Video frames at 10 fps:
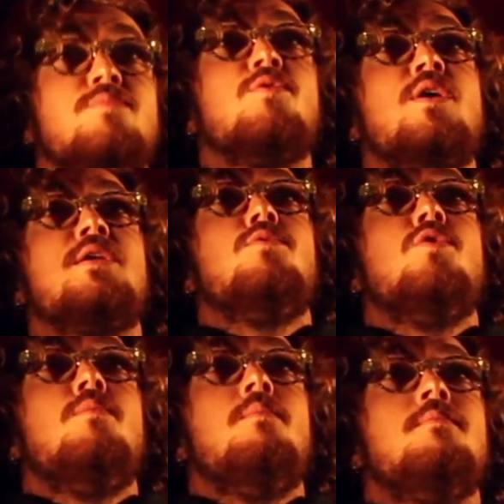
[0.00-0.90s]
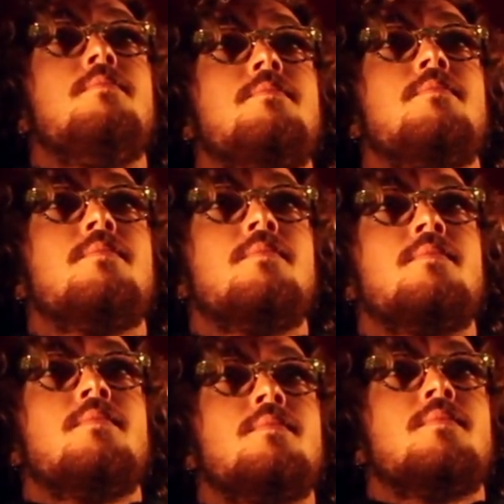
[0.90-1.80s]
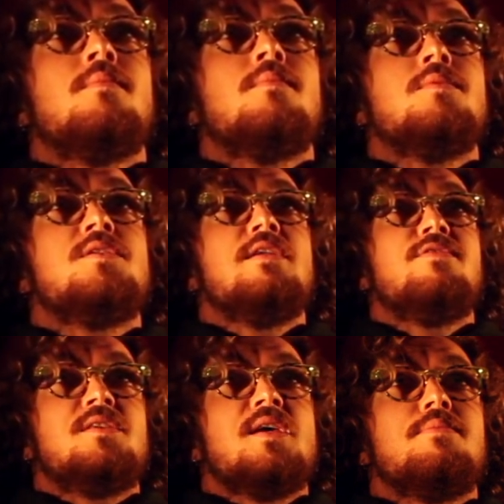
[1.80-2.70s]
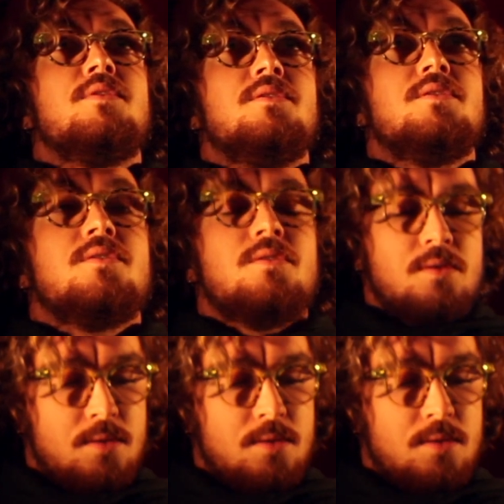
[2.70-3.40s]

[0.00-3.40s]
from a red room. Self-acceptance.